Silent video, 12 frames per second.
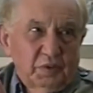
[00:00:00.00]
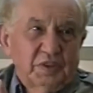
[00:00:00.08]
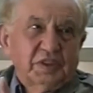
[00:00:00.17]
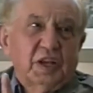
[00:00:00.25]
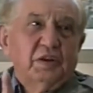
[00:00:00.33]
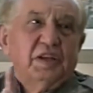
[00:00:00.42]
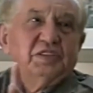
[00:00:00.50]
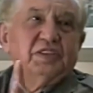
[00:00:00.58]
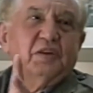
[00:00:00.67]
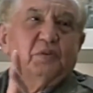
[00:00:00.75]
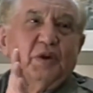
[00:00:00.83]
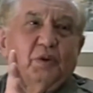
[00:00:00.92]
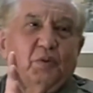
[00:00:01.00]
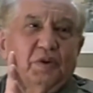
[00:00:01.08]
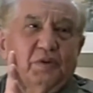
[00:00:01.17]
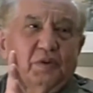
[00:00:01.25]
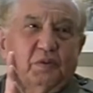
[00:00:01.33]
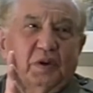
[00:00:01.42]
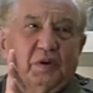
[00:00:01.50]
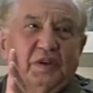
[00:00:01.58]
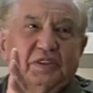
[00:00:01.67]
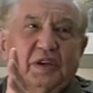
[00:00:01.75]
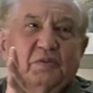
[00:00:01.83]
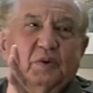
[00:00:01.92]
he
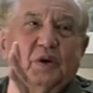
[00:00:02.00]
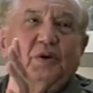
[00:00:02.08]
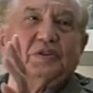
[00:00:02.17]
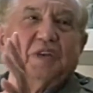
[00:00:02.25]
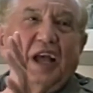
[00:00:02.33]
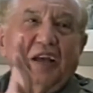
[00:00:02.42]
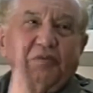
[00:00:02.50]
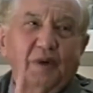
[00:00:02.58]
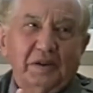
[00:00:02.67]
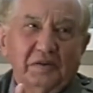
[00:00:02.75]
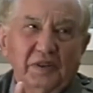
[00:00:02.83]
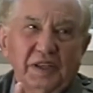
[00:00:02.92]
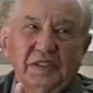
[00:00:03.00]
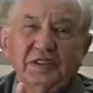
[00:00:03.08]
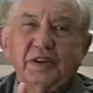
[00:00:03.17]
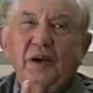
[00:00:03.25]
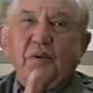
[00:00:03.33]
said we ought to have one of these.